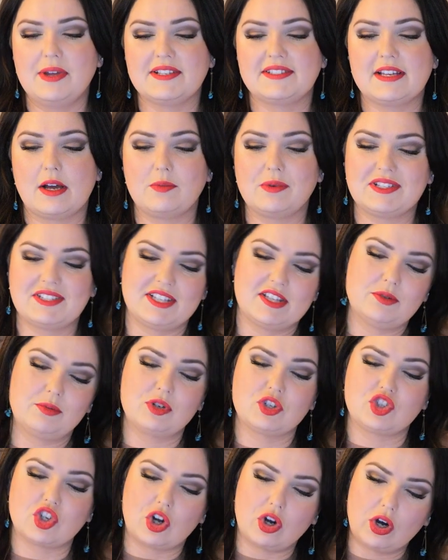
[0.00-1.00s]
is that we see the
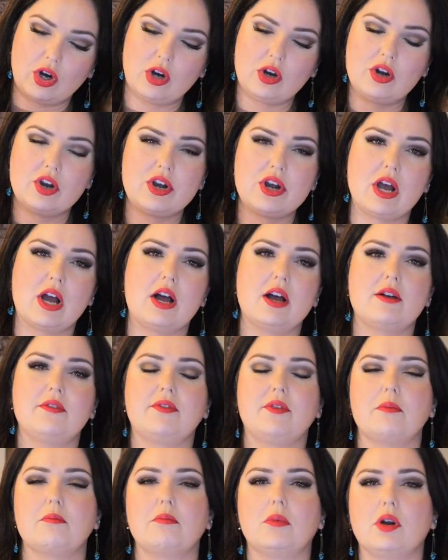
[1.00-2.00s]
return
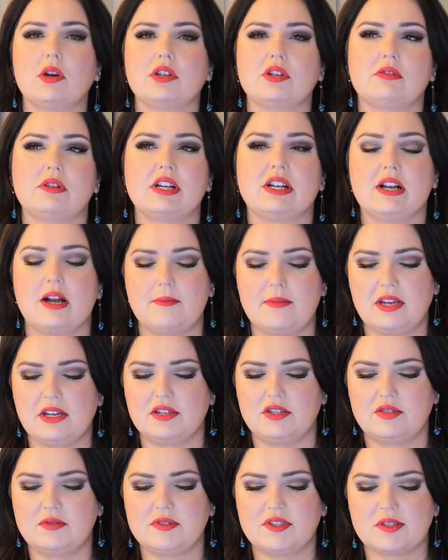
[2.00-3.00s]
of Mercury coming
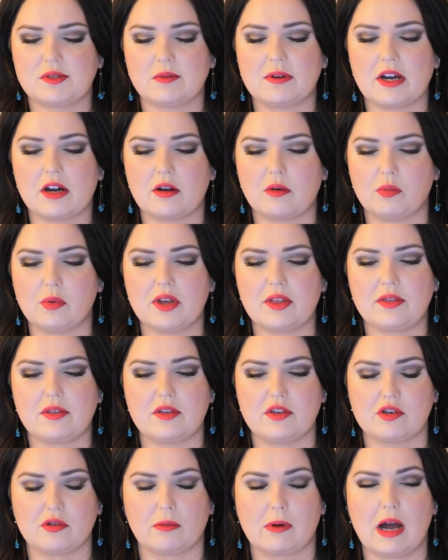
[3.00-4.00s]
into a square
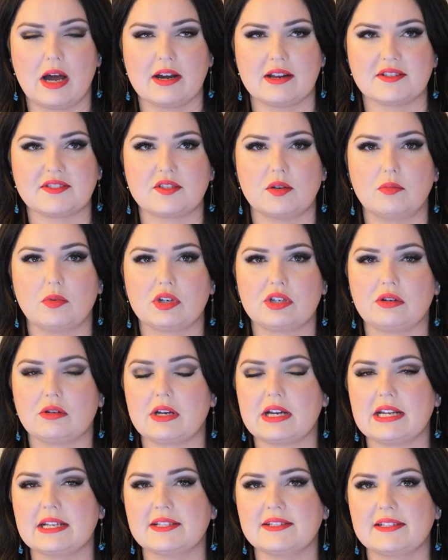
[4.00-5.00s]
with Uranus. So
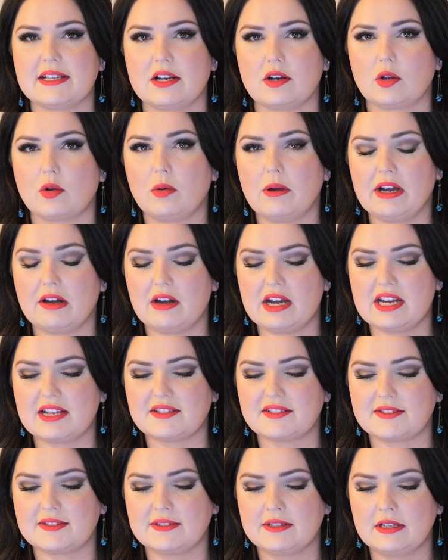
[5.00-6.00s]
Mercury is in
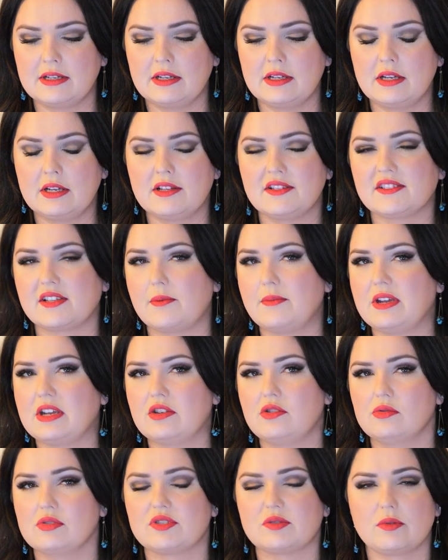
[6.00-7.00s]
Aquarius. It's
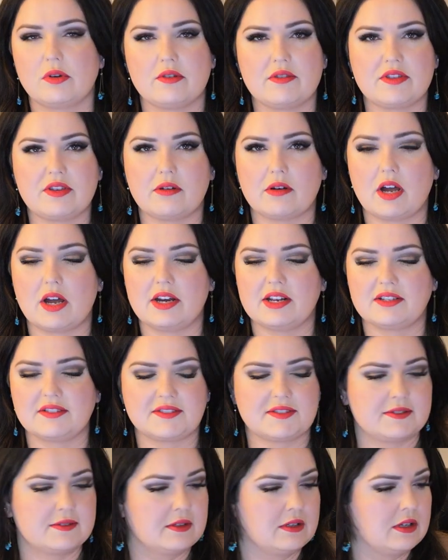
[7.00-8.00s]
coming into a square with
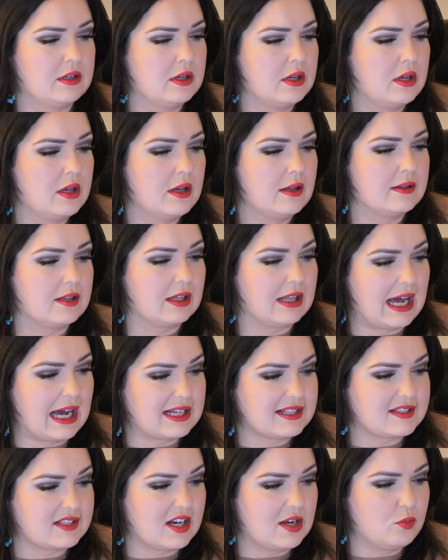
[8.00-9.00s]
Uranus. The
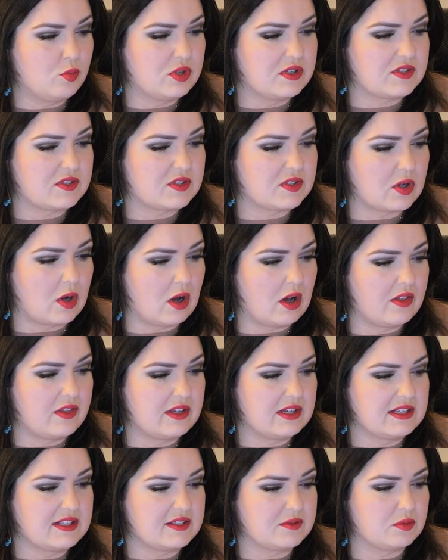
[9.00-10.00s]
last time we saw
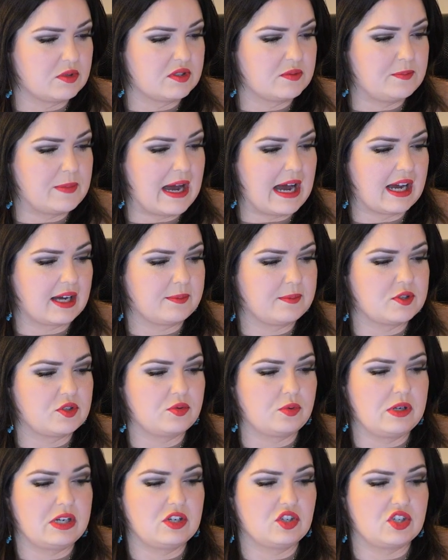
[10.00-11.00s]
this was back
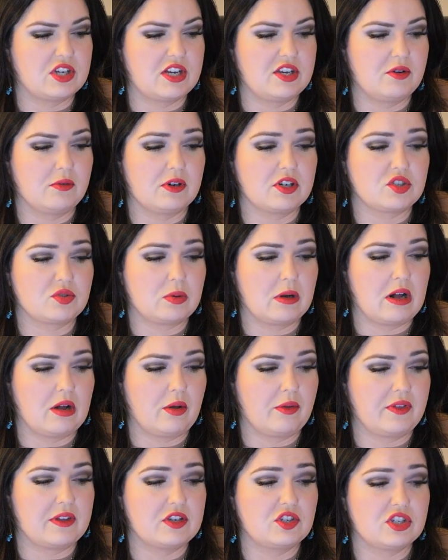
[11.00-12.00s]
between January
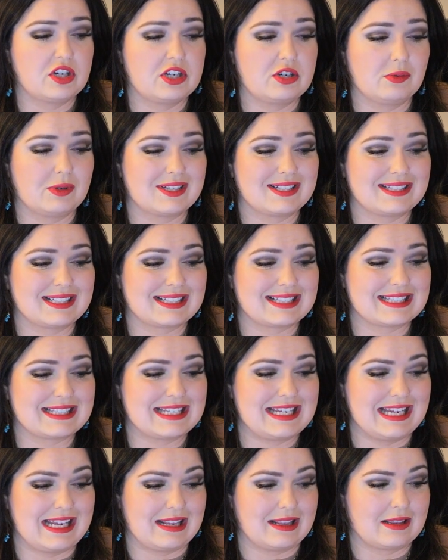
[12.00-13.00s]
12th and January
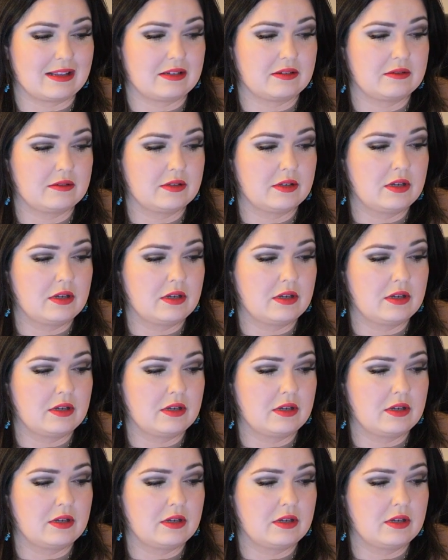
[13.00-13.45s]
16th.